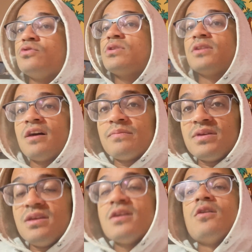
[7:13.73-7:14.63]
you can love
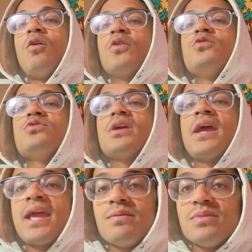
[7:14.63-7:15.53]
me or you can
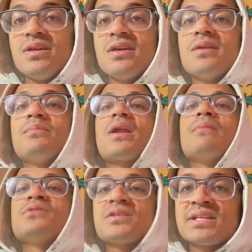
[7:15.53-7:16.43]
hate me, but
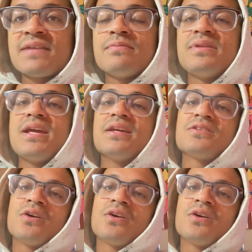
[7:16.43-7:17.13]
I'm just a kid from Daniel.